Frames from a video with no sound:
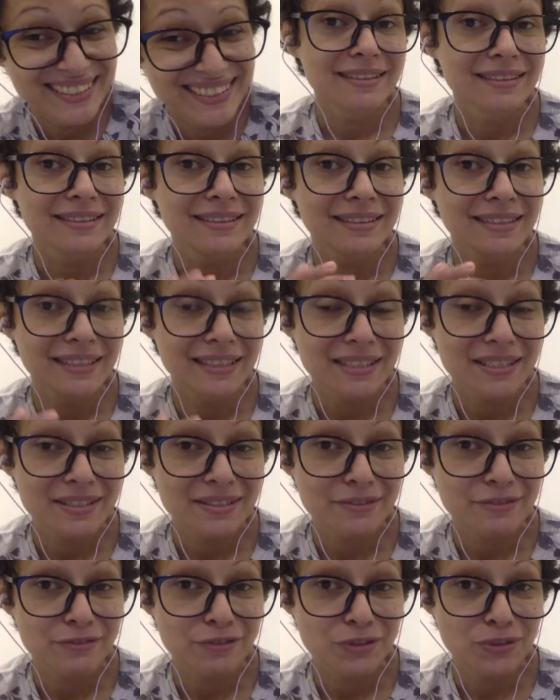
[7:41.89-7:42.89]
This
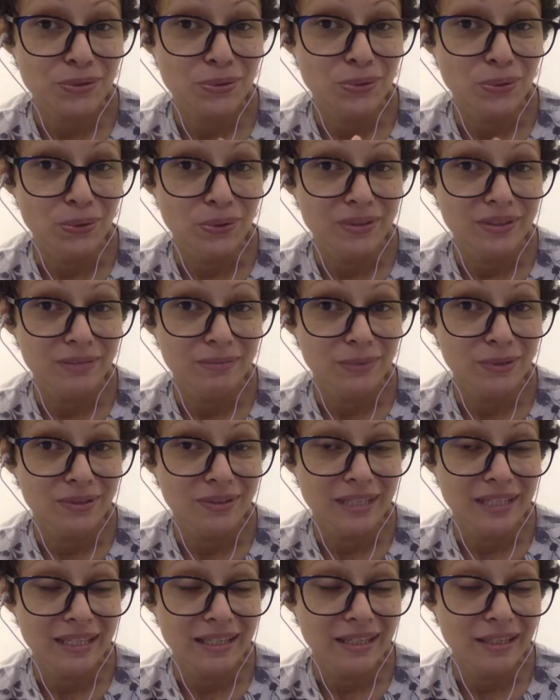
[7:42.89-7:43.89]
first quarter
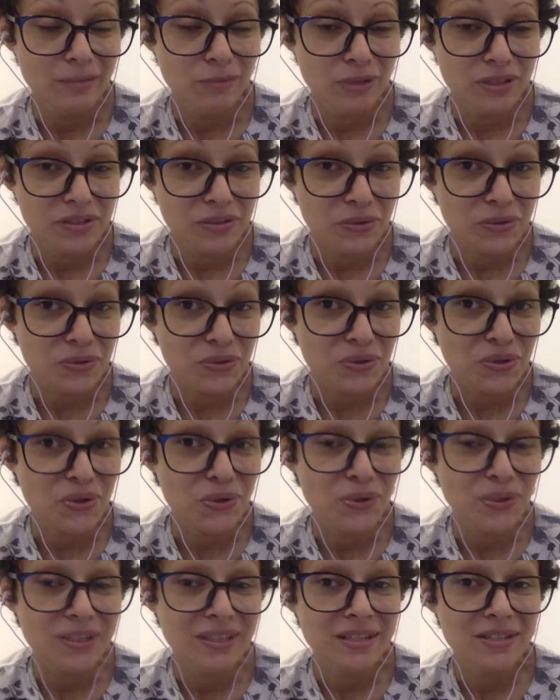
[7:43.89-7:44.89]
moon in Libra is also
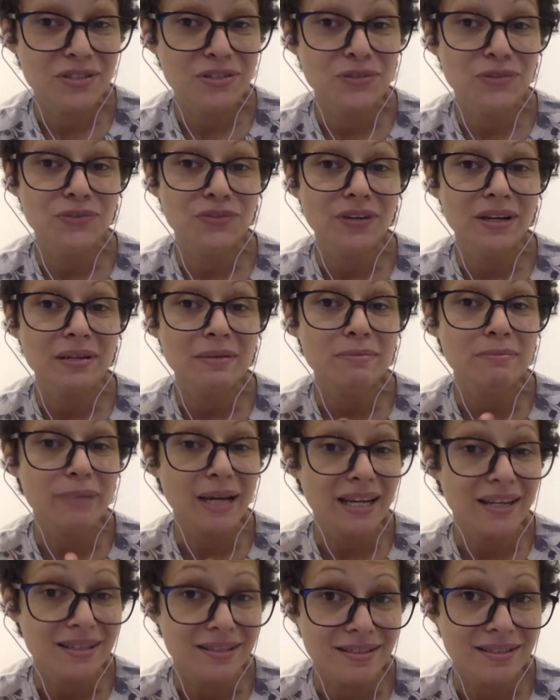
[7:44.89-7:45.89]
calling us to find
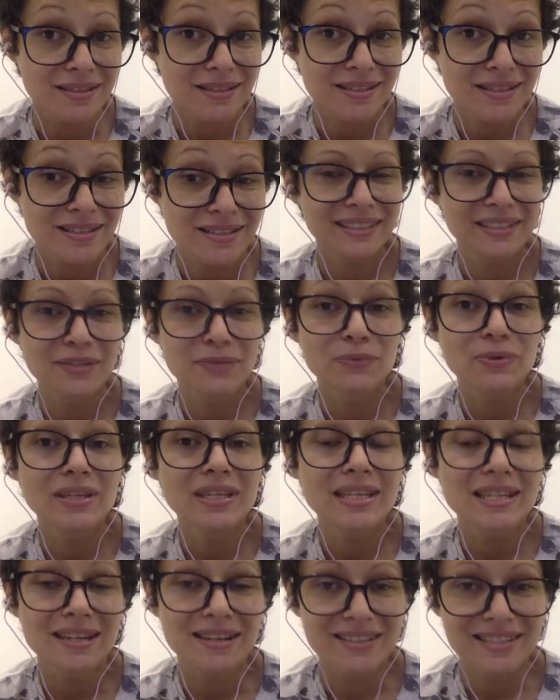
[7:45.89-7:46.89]
balance
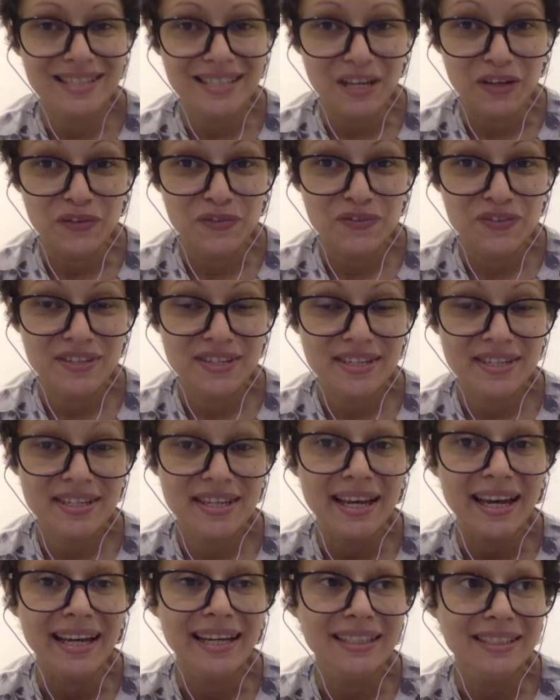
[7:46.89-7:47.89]
within ourselves
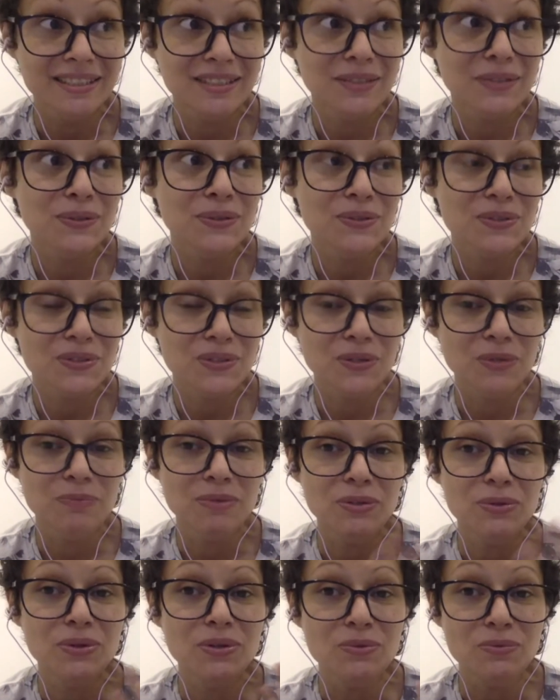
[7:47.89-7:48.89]
and also
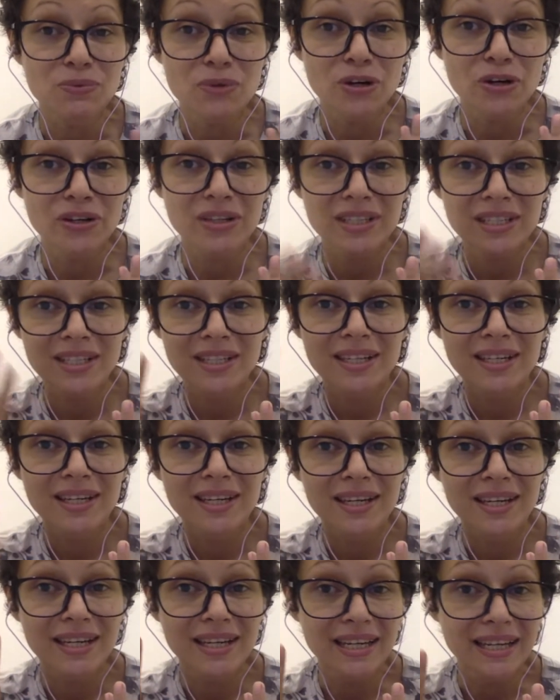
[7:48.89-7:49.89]
between work
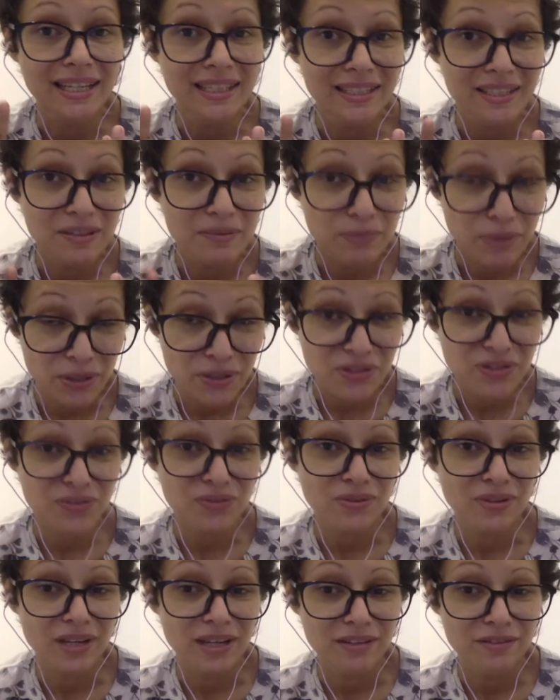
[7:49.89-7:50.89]
and
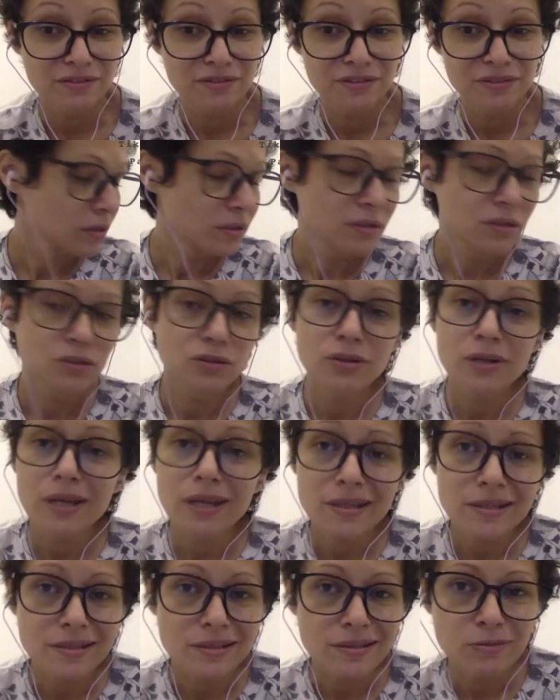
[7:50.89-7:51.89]
personal life. You
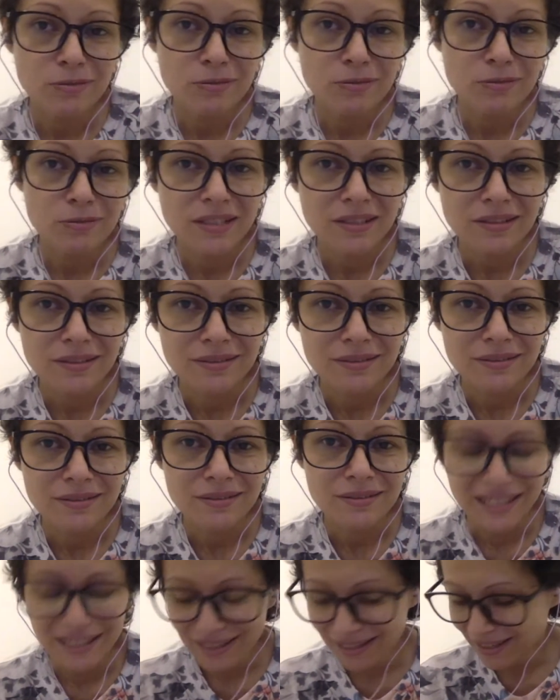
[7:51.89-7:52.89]
guys knowing,
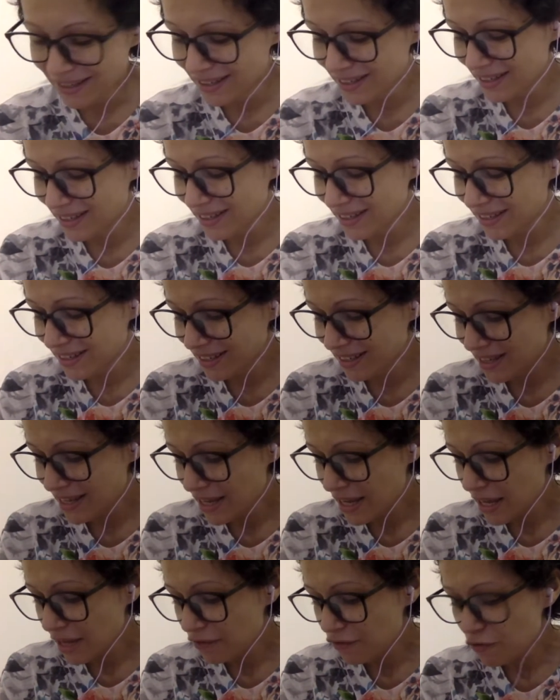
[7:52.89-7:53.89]

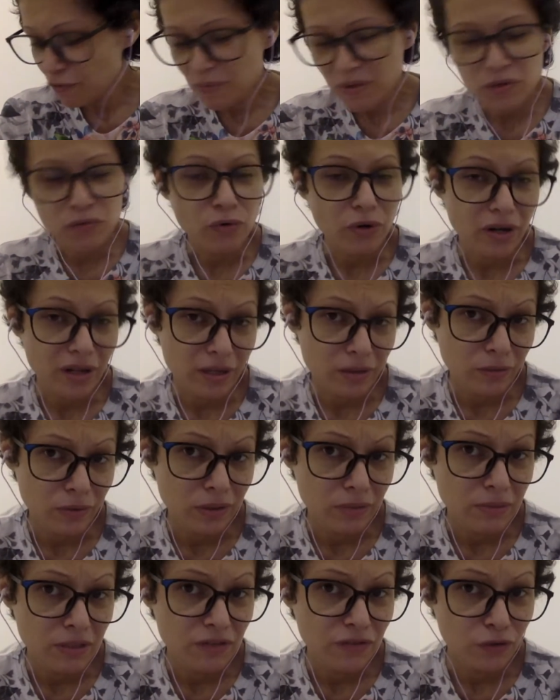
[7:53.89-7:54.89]
if you've been rocking
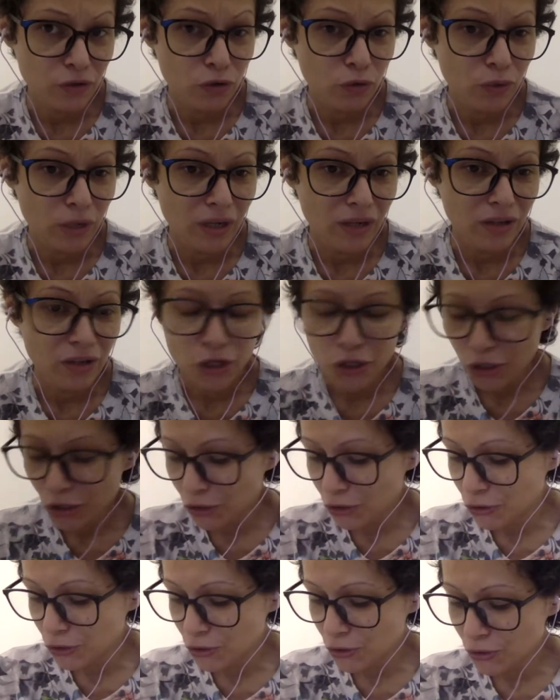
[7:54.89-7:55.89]
with me for a while,
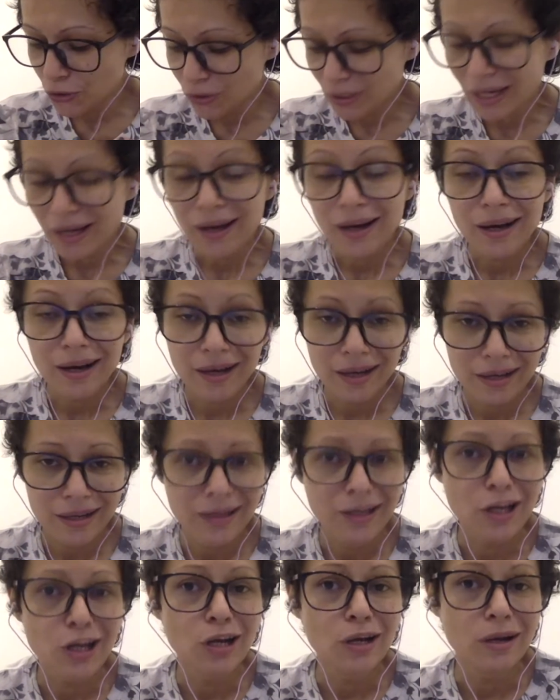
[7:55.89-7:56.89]
you know that I
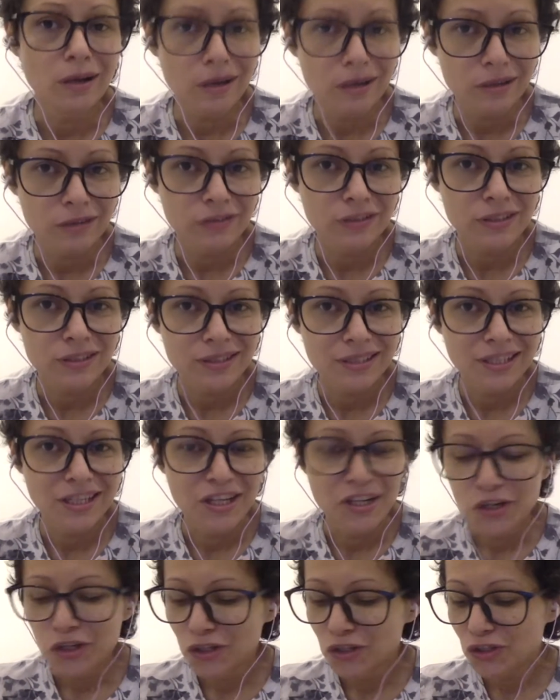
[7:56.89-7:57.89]
love
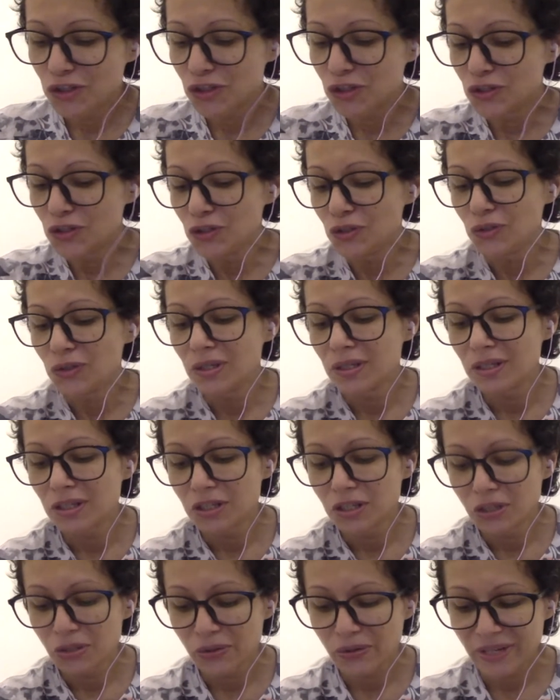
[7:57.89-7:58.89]
to do
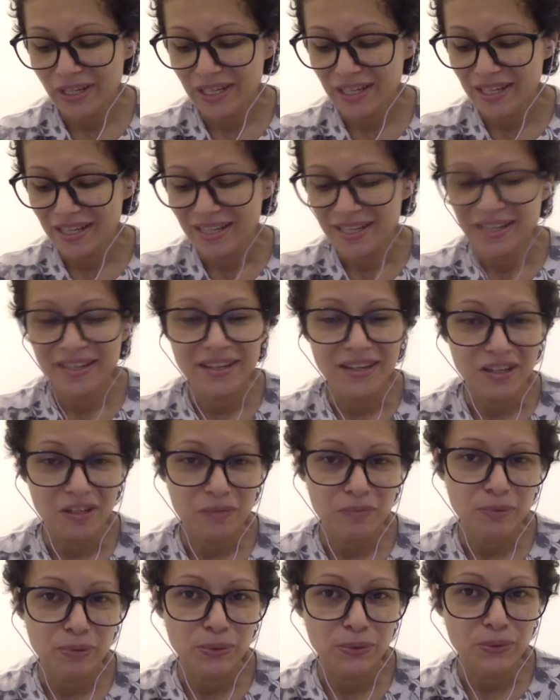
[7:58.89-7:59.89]
quick
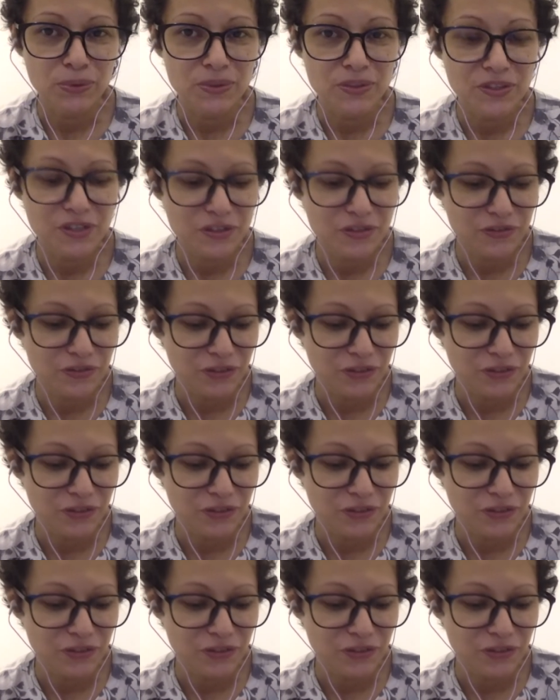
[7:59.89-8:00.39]
card pulls for